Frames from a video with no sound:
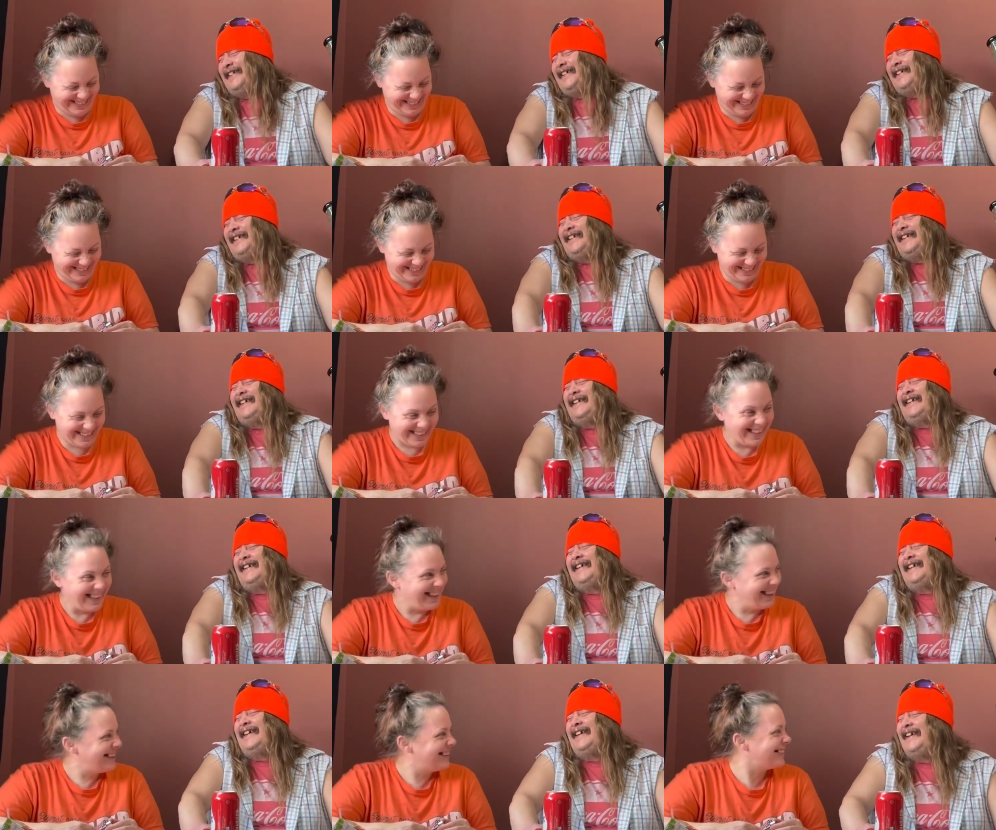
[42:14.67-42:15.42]

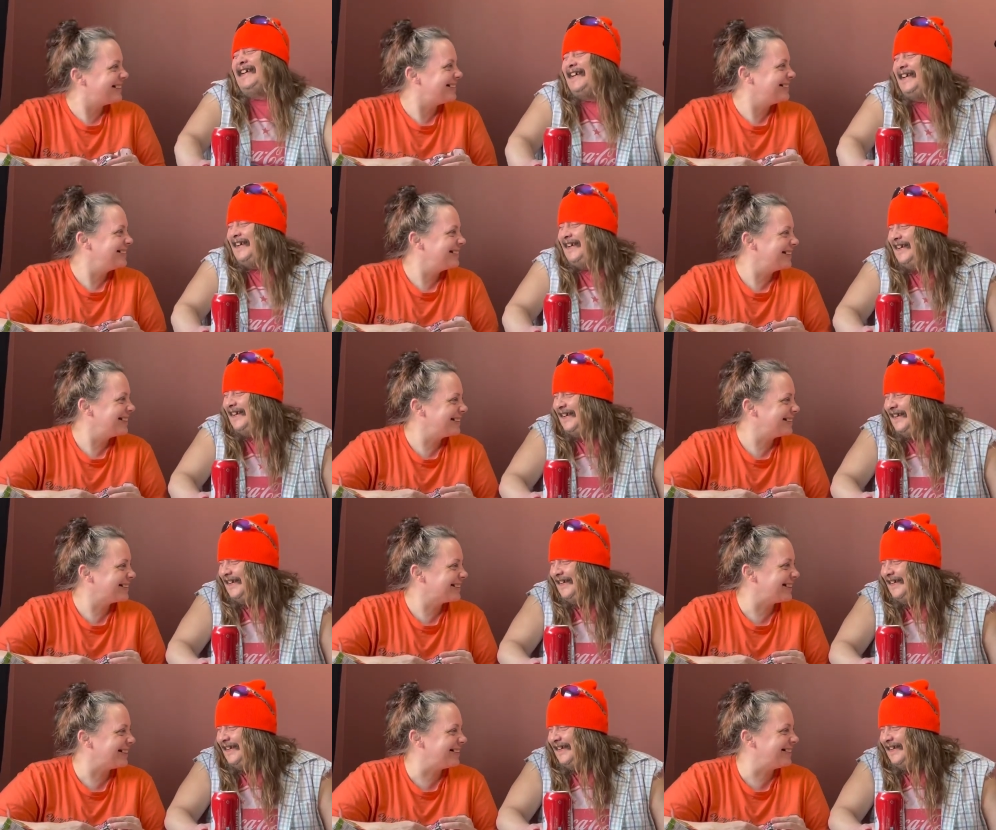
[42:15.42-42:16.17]

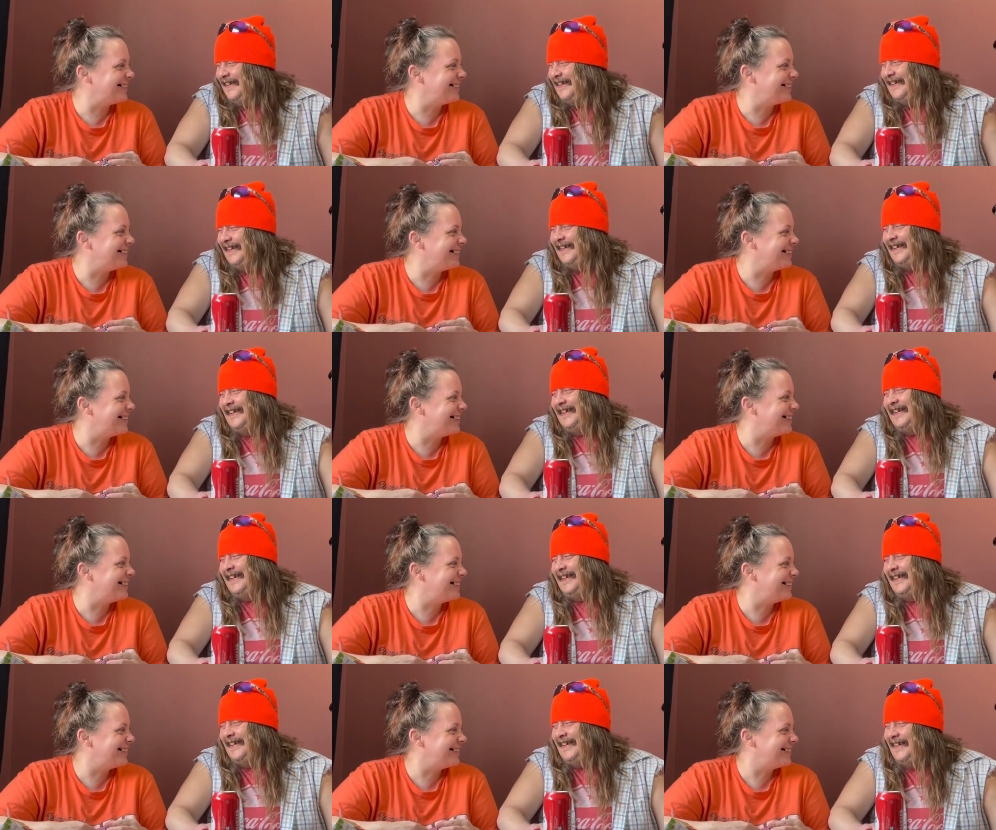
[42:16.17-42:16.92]

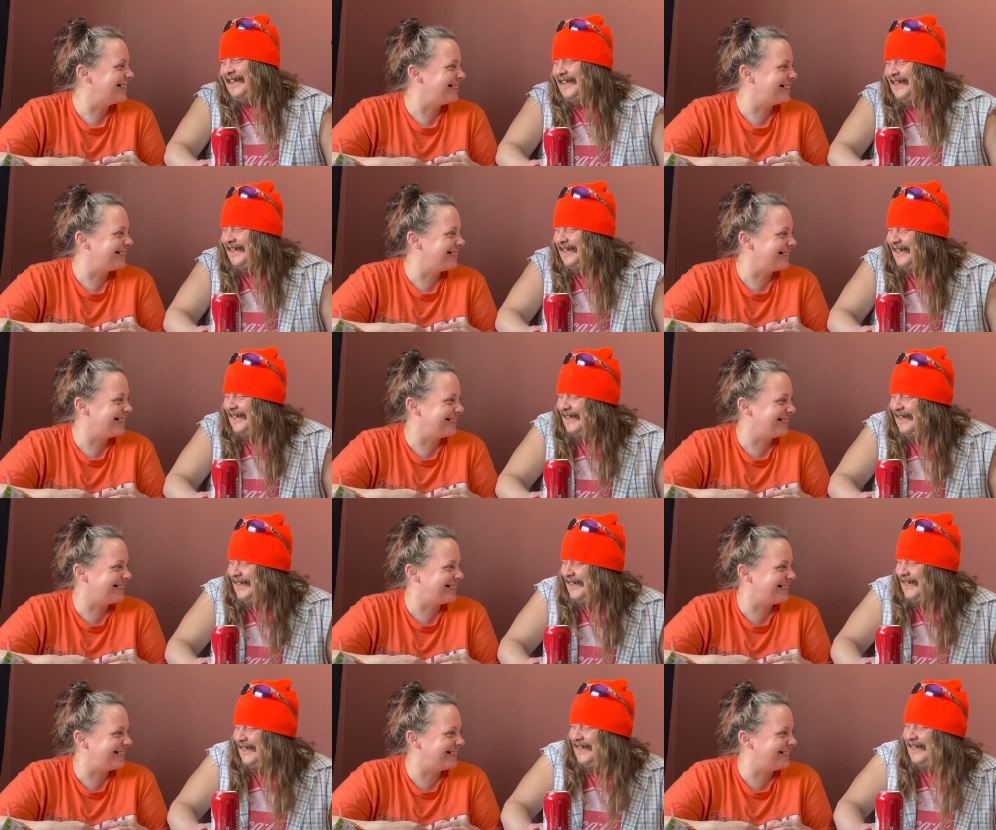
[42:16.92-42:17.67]

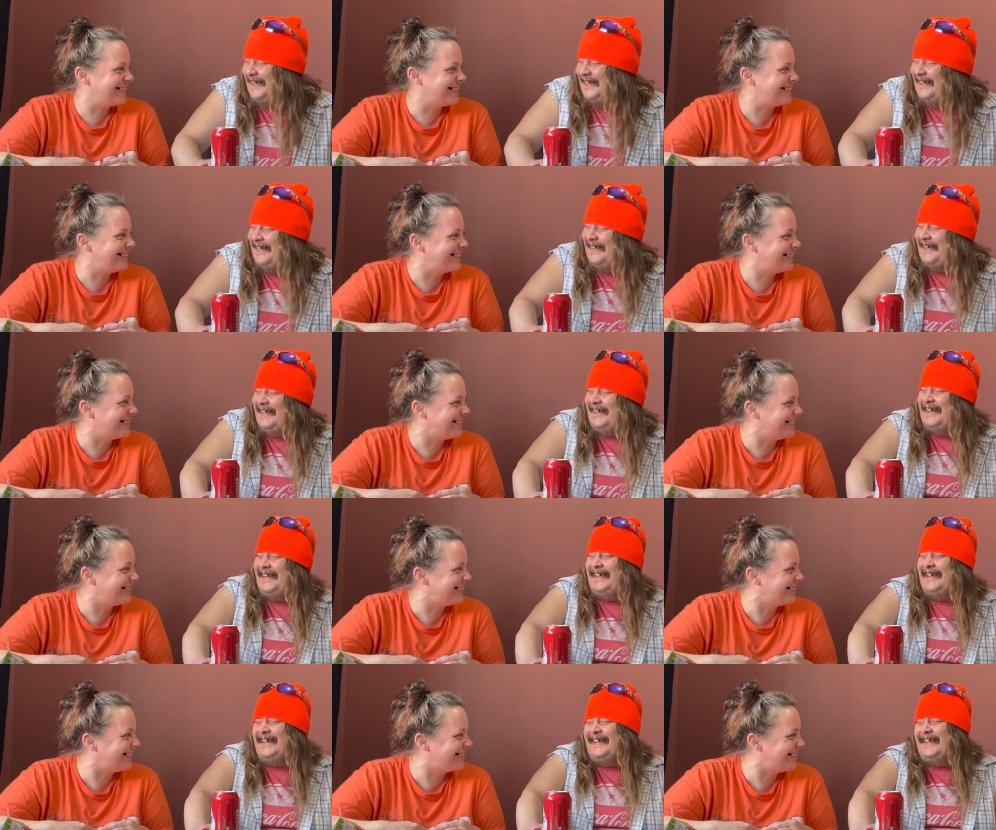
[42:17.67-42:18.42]

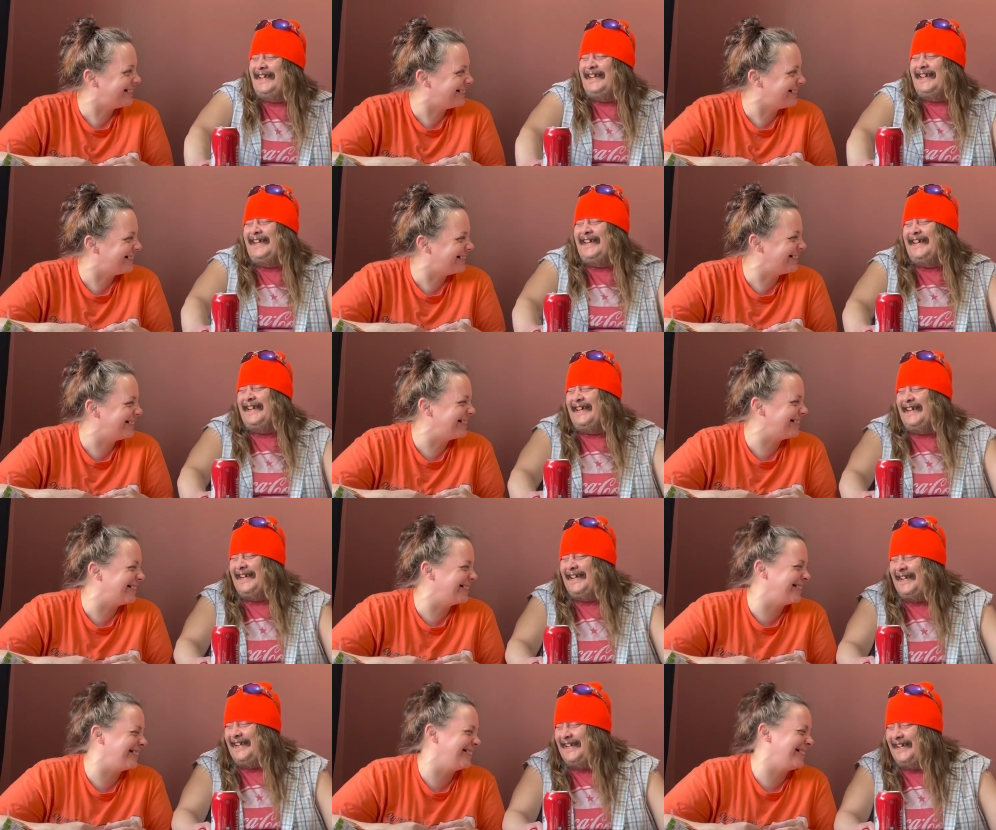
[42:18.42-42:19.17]

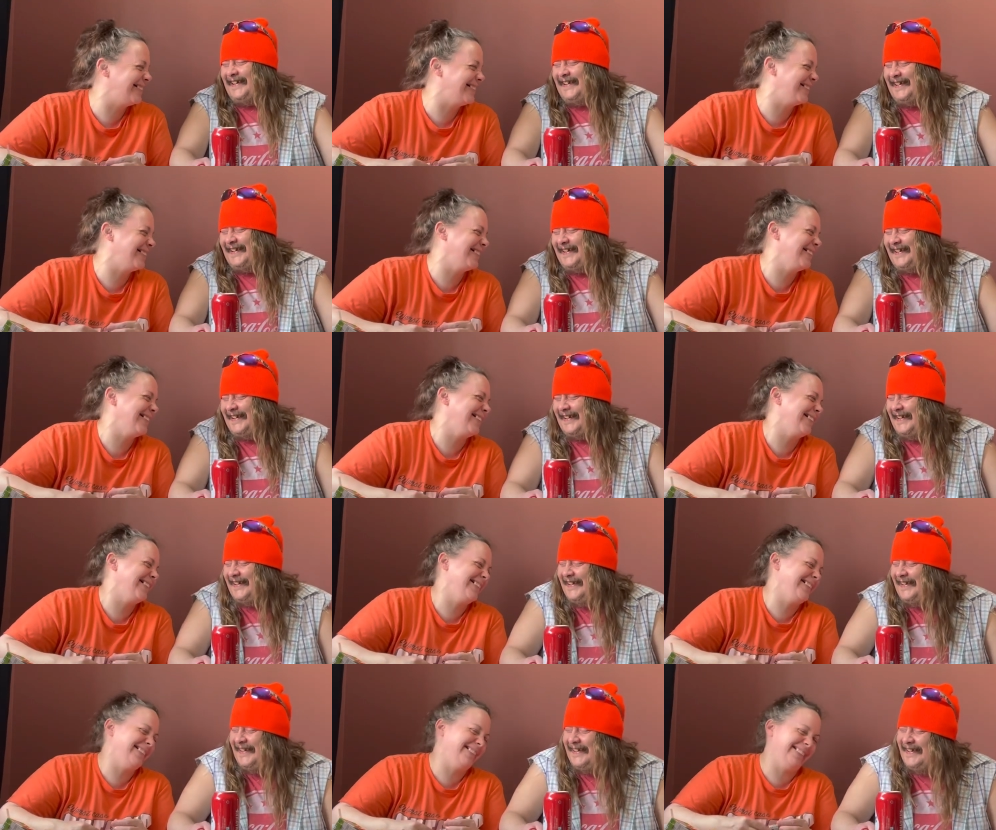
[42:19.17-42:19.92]
Nobody speaks.